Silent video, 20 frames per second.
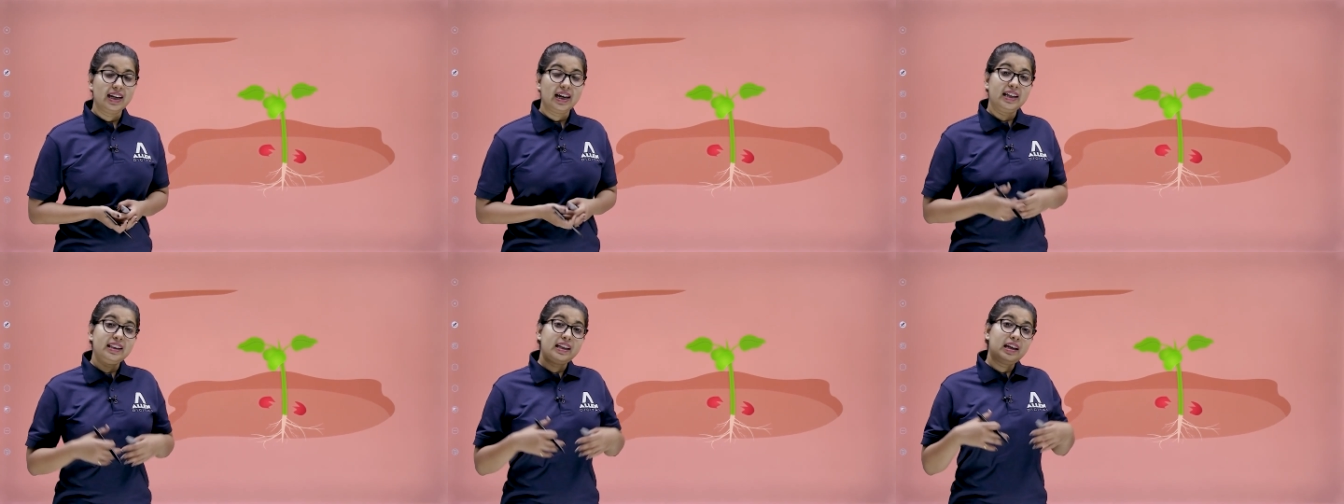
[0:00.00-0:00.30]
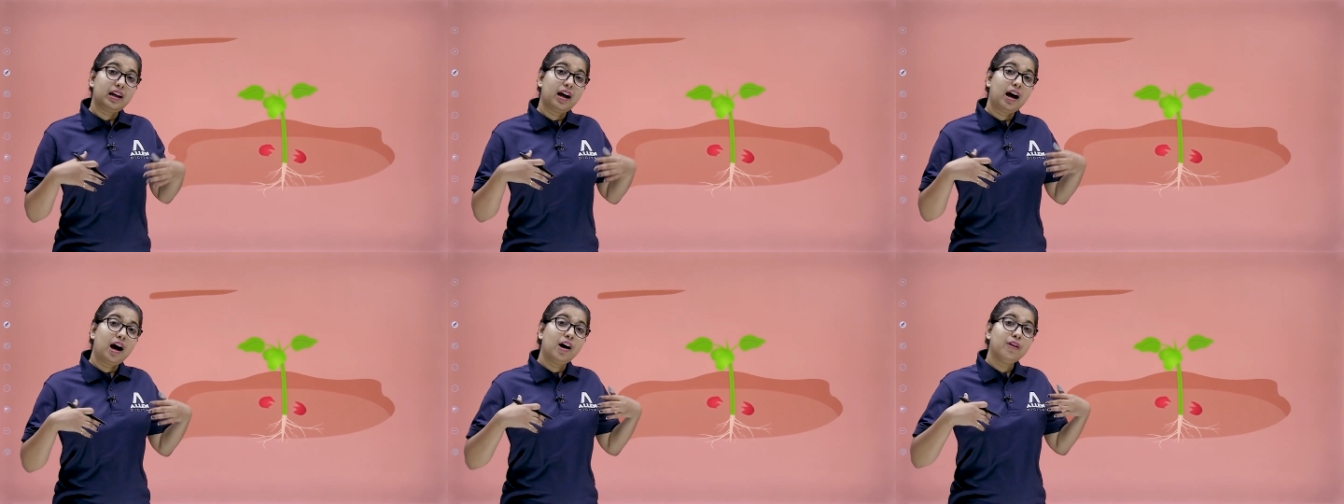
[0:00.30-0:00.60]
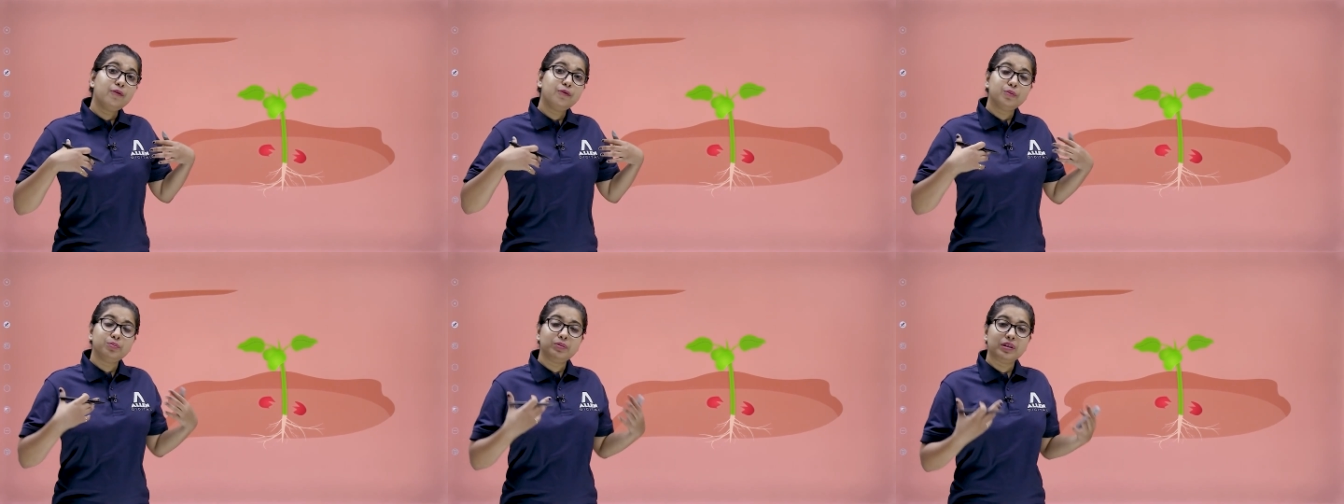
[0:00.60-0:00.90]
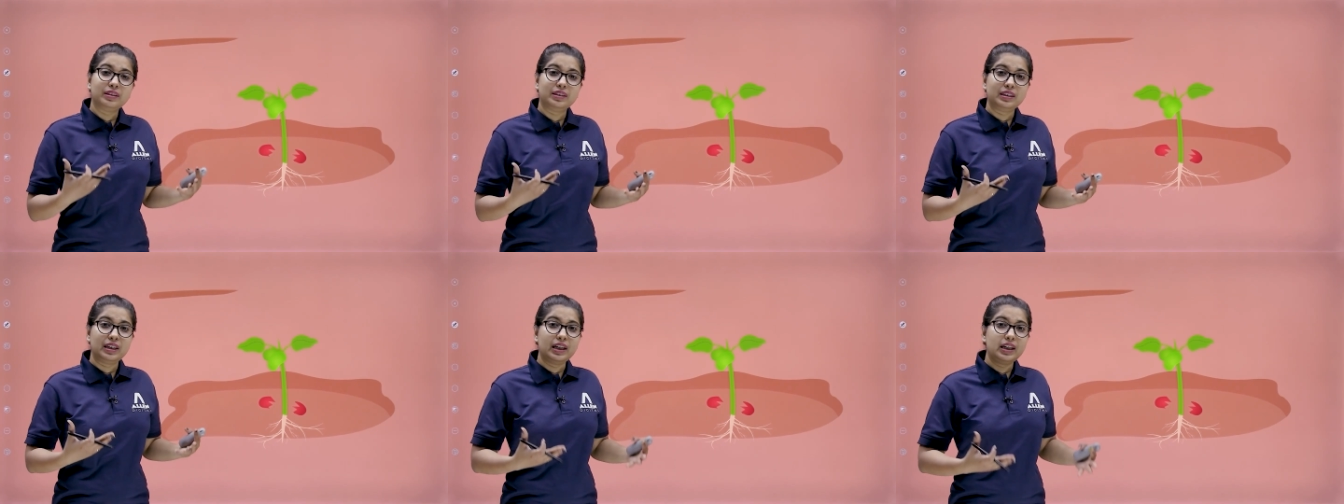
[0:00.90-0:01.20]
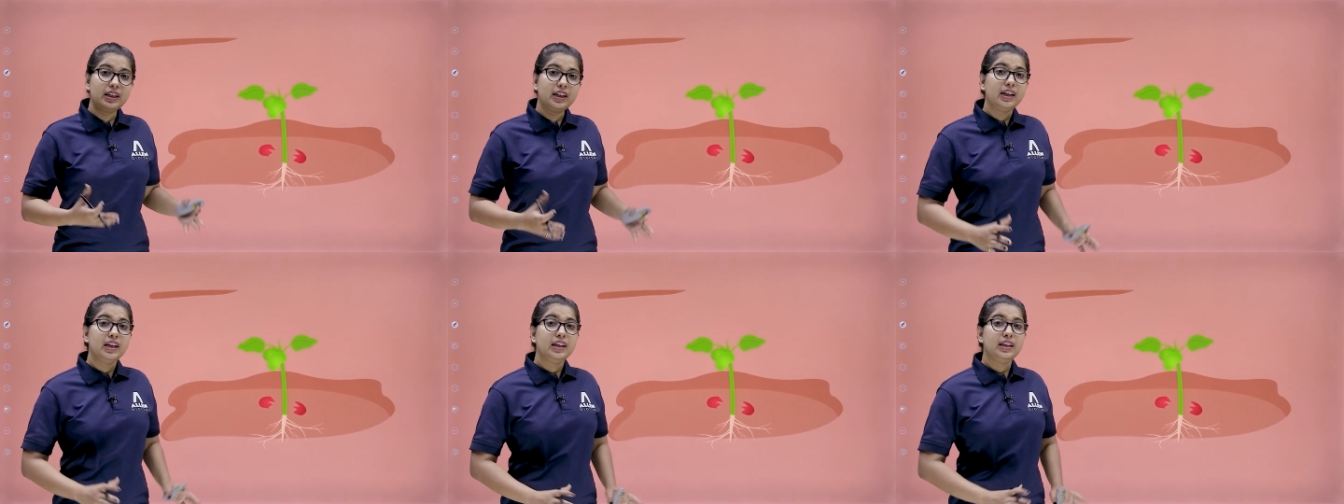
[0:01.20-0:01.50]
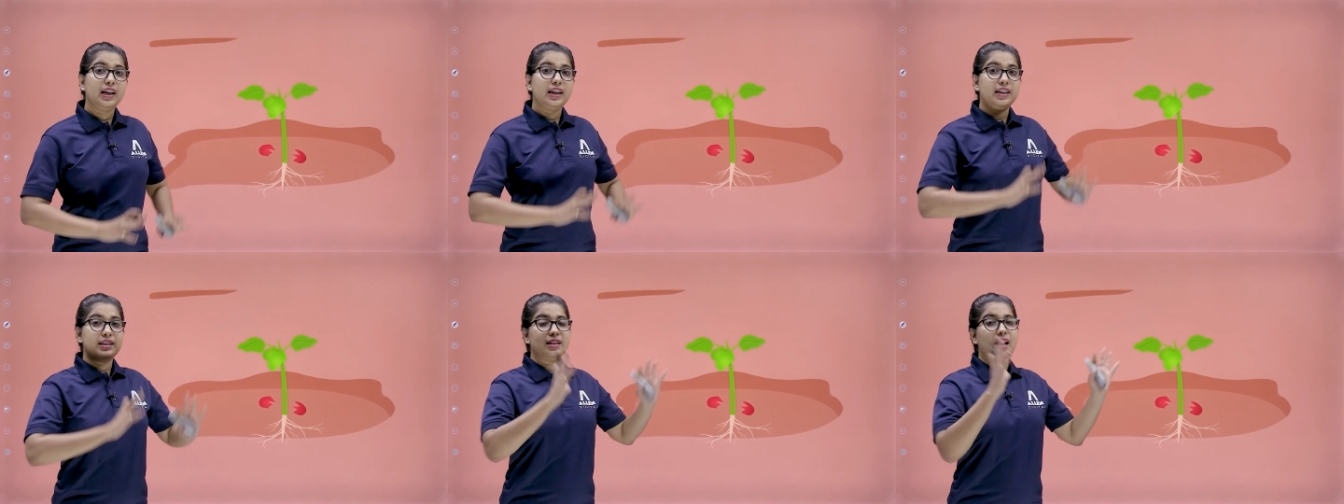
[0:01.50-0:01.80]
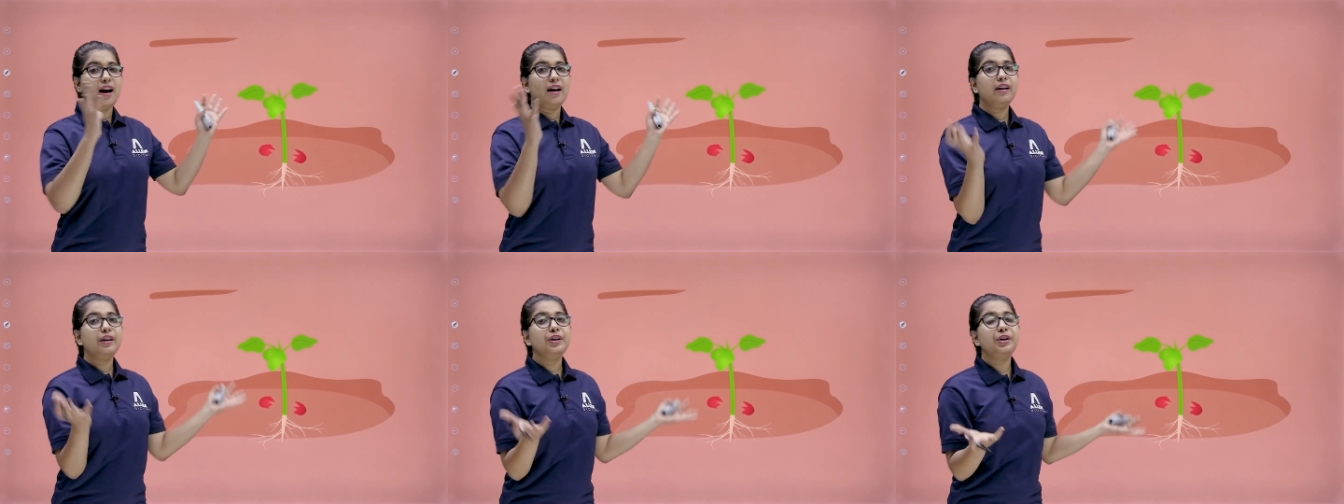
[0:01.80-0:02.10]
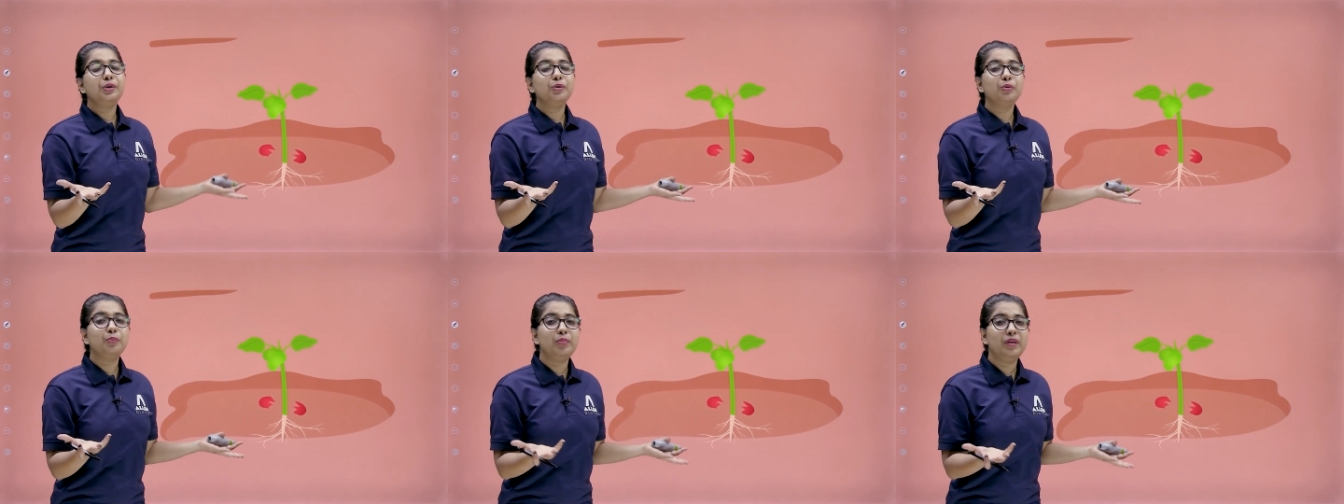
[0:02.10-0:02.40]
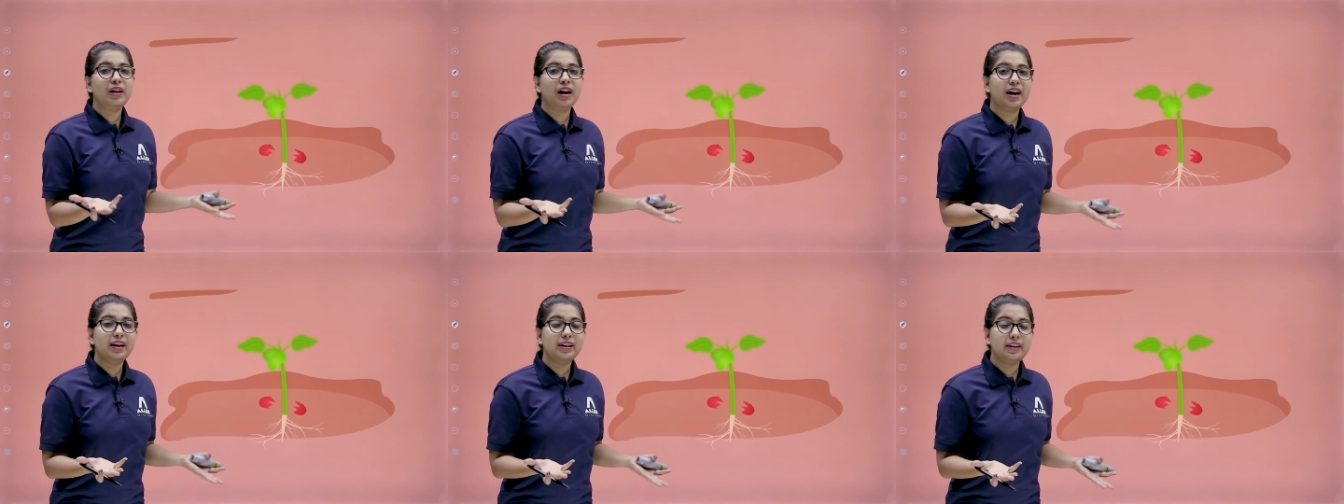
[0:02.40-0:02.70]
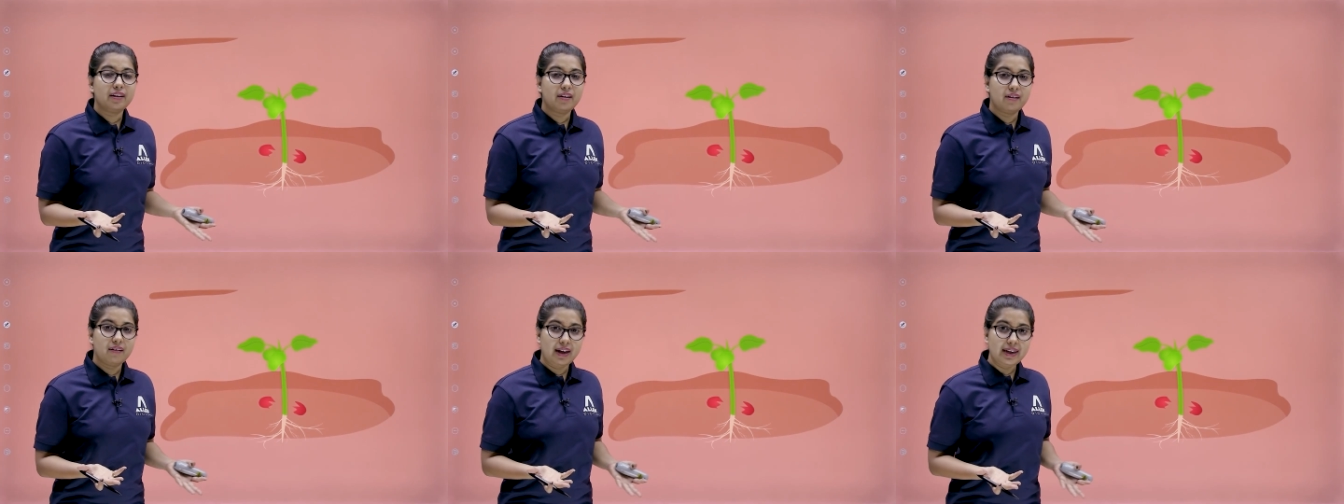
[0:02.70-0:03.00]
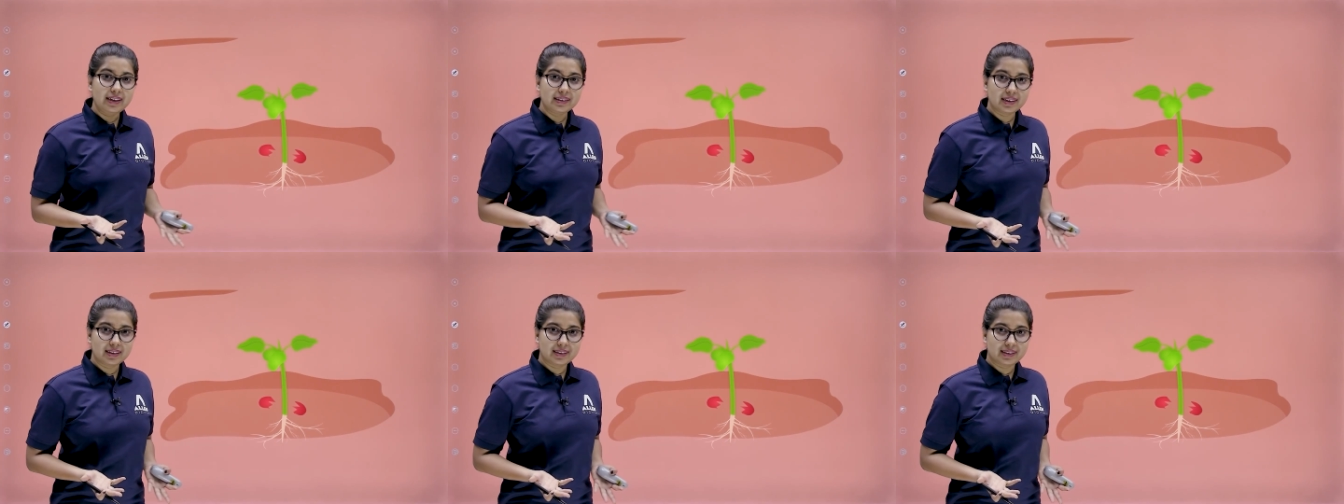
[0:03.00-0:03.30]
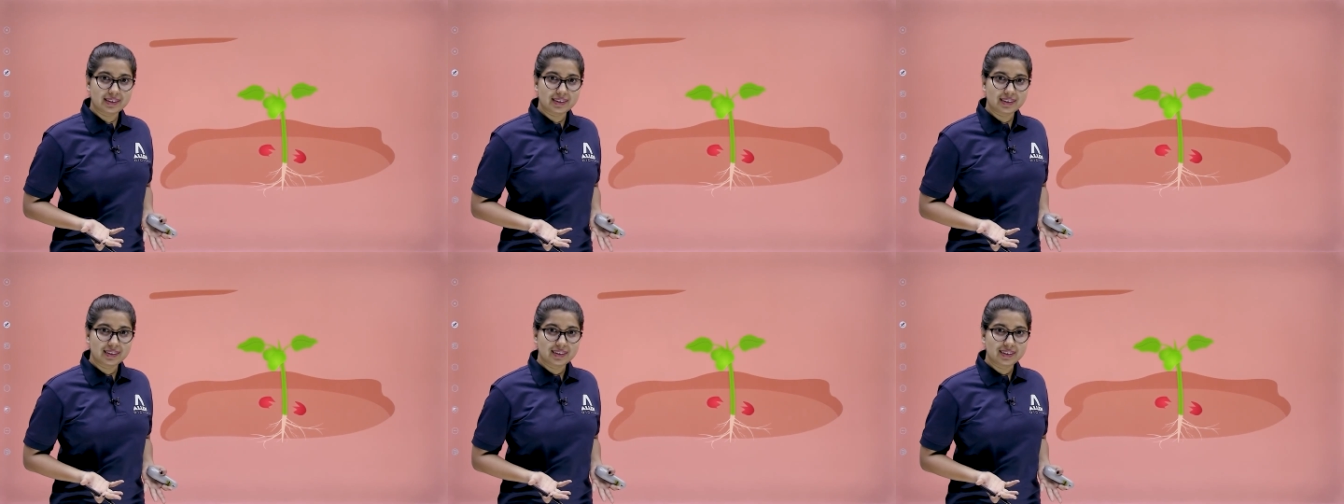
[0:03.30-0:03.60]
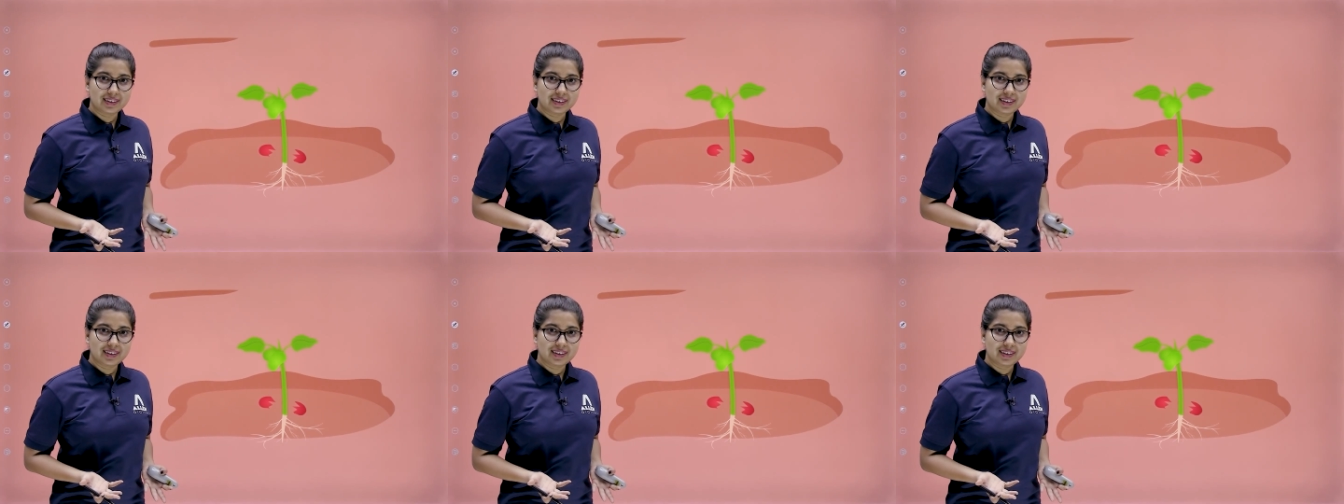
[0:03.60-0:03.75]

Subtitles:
And then how from the seed the entire new plant arises?